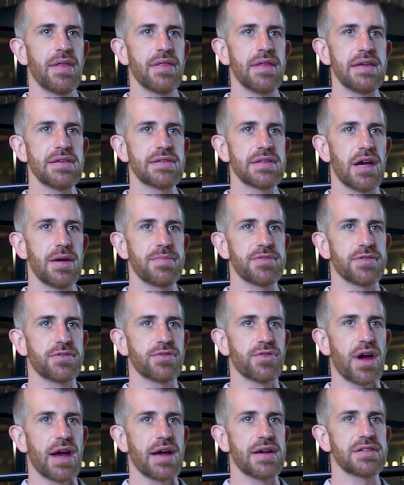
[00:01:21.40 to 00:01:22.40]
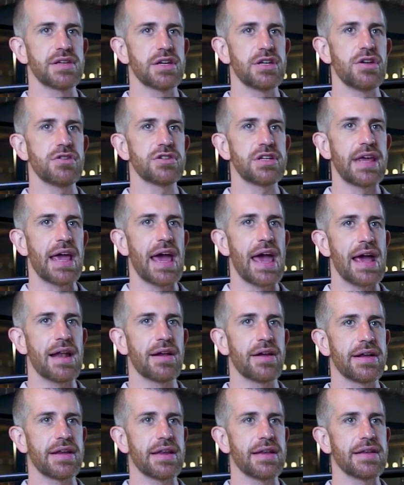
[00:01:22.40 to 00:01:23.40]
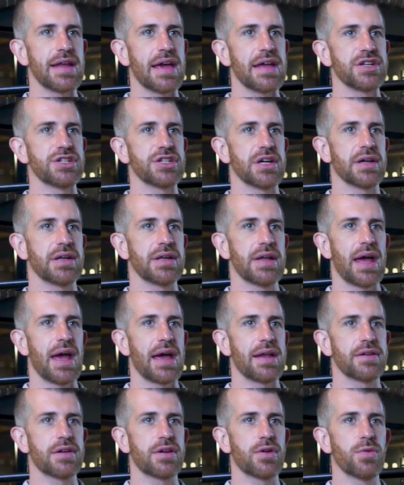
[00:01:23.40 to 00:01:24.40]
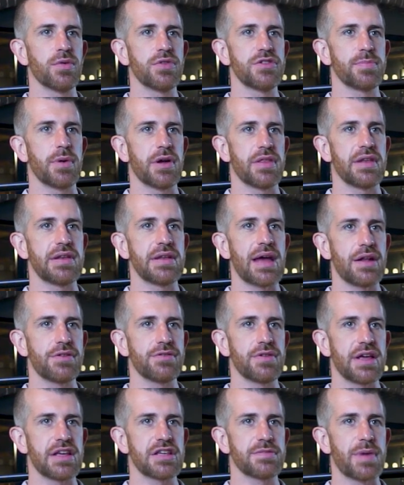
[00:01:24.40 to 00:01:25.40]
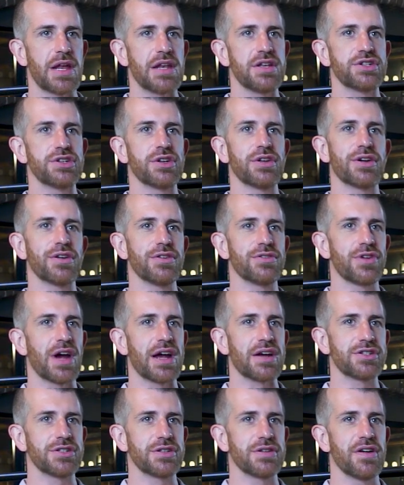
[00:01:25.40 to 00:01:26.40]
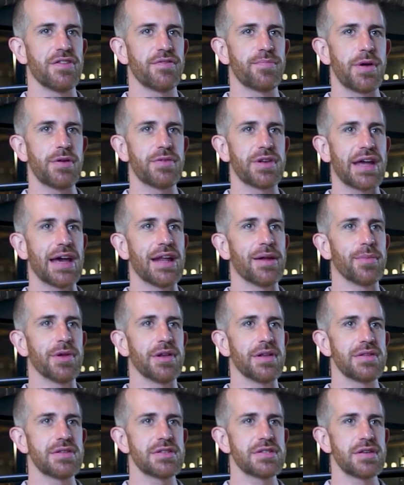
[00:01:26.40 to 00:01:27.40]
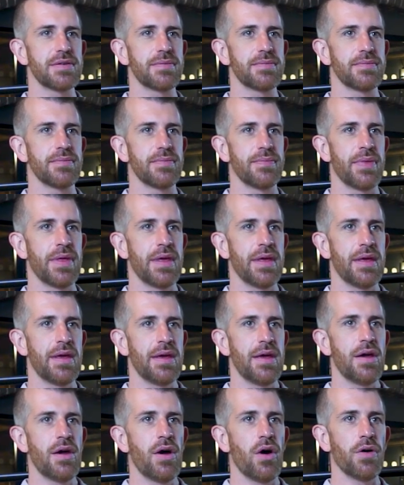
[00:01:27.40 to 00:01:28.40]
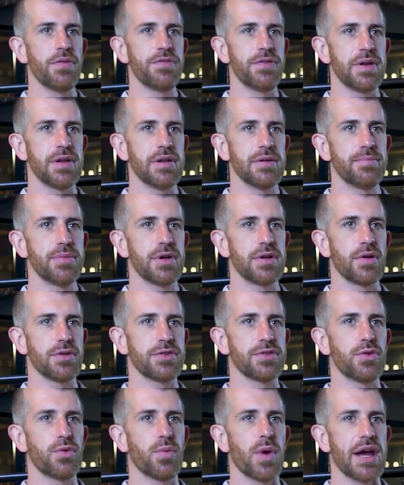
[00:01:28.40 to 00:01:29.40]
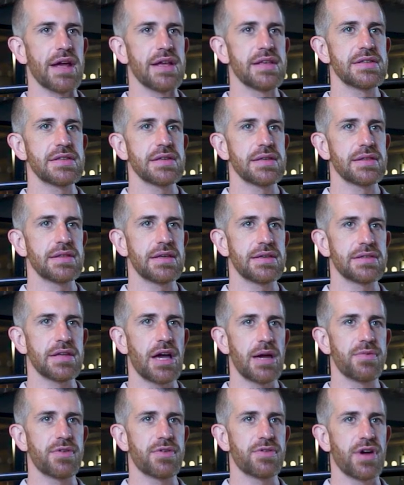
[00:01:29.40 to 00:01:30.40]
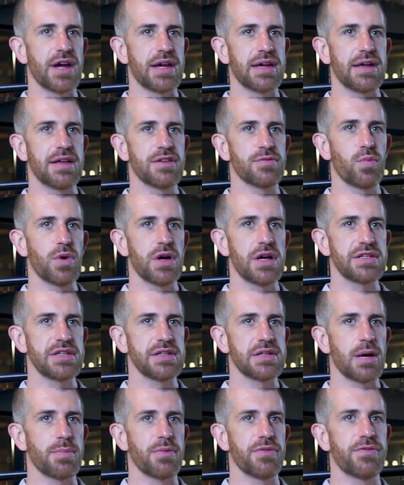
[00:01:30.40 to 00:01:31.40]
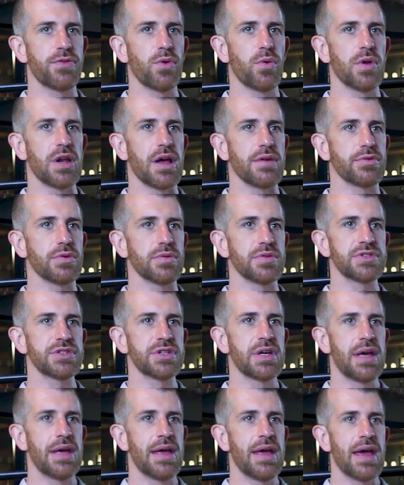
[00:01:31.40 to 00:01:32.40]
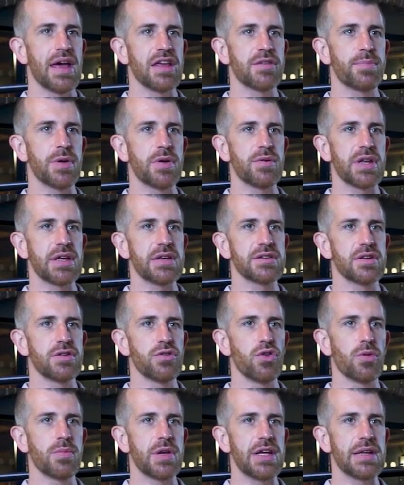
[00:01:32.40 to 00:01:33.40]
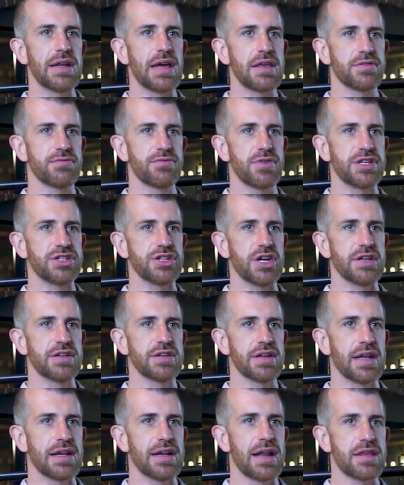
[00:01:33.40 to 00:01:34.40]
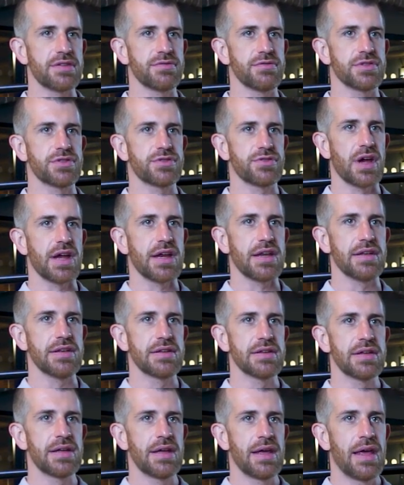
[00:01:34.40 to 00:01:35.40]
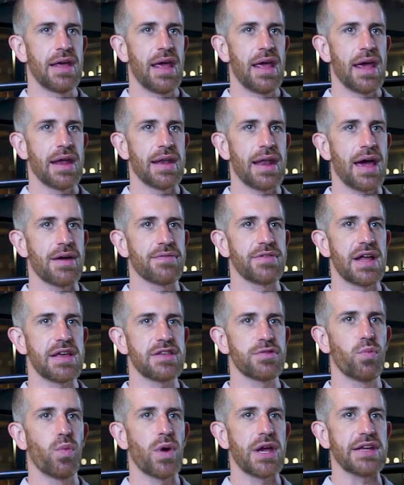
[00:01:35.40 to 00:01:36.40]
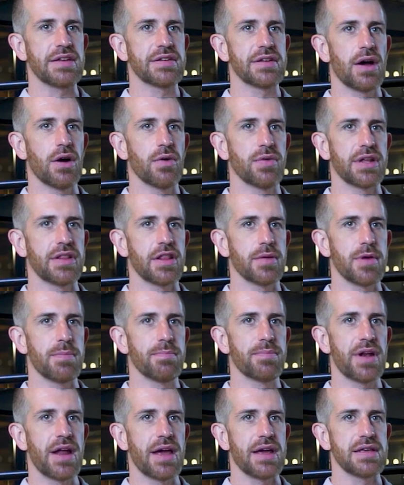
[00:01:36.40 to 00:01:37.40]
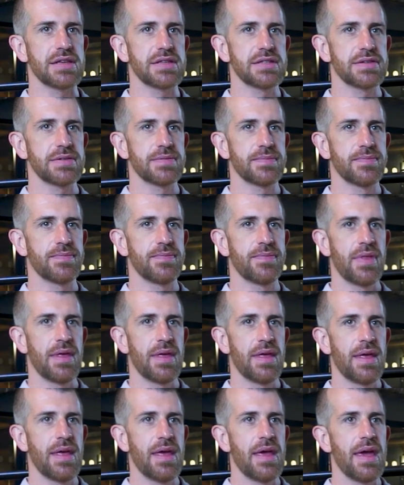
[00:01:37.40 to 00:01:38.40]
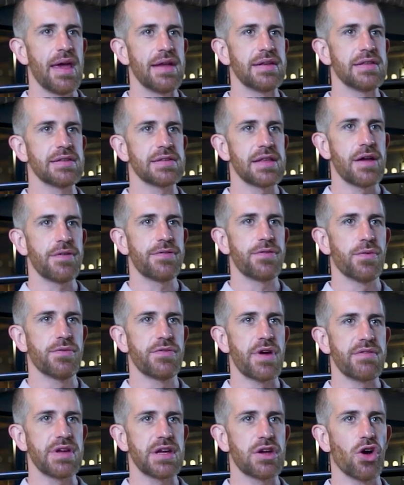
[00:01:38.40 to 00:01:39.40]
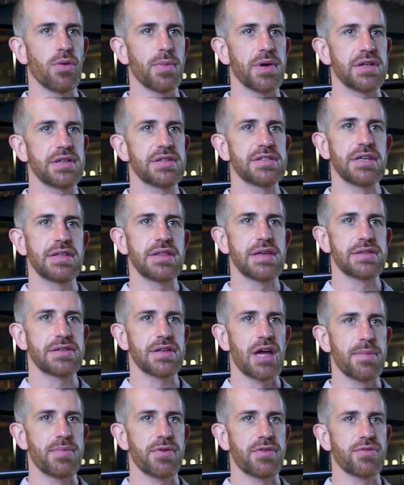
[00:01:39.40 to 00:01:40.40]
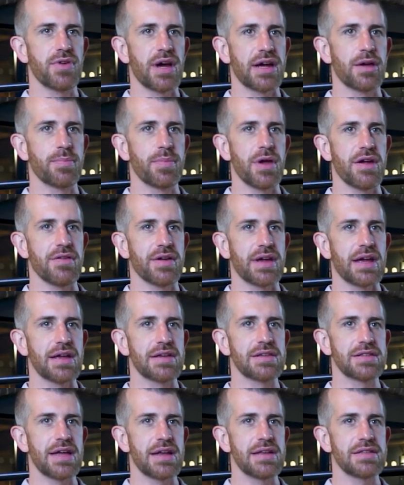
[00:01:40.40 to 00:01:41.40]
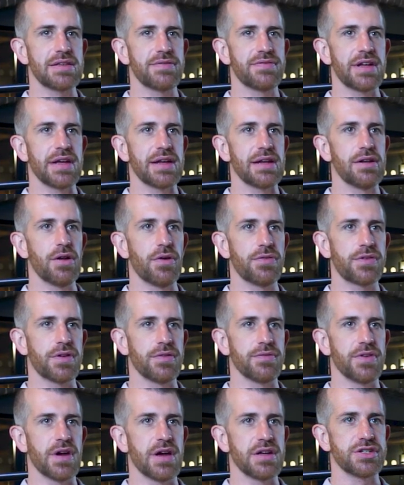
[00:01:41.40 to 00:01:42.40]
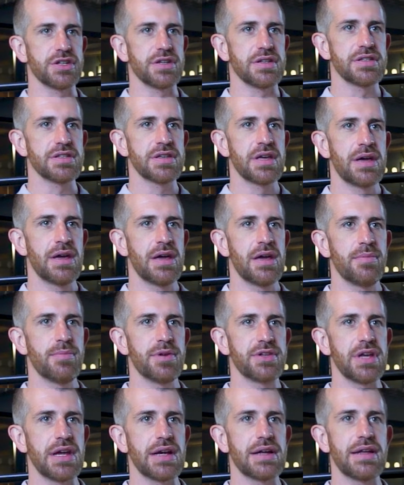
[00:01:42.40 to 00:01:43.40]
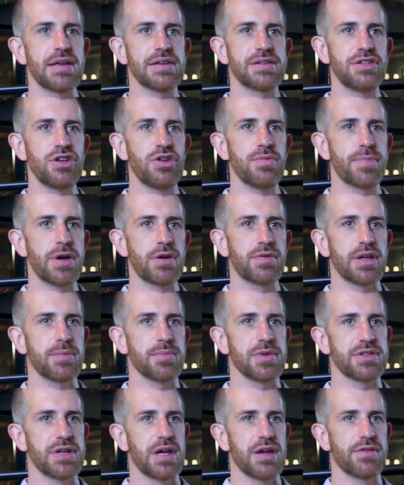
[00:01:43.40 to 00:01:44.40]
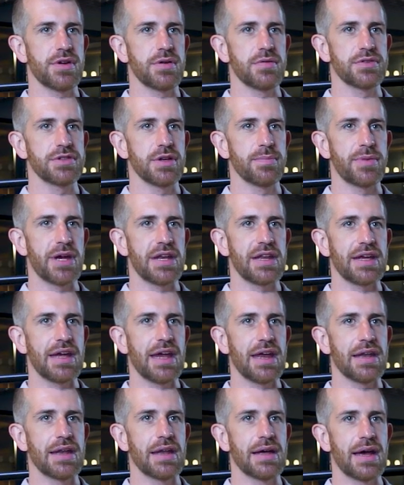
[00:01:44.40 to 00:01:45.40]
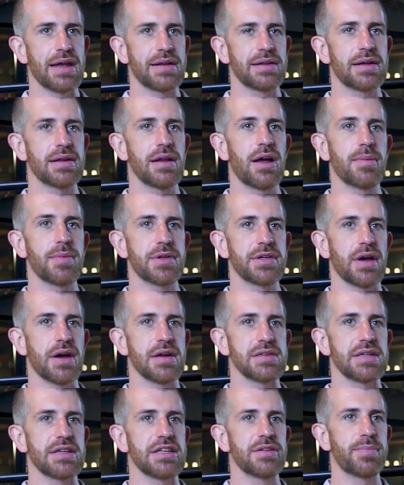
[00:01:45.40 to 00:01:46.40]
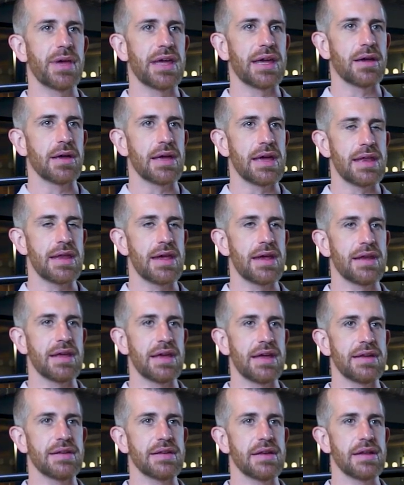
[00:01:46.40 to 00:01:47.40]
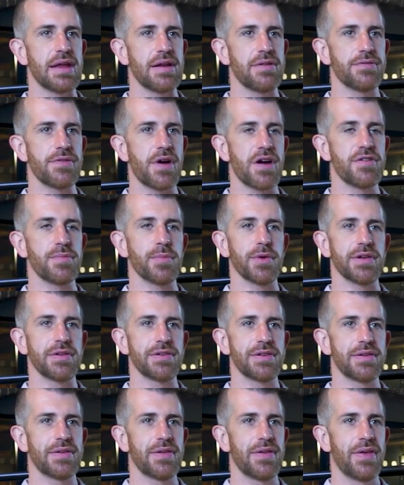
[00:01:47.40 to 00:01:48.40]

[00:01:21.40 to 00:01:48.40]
These types of cracks are usually hairline in nature and are caused by the natural expansion and contraction of building elements, Often, but not always, this type of cracking is worse at upper floor levels, as buildings are normally less rigid and less restrained and have less weight holding them in place. It is therefore very common to see this type of crack appearing extensively in loft conversions, particularly as new building materials are bedding in and acclimatising to being in a heated environment.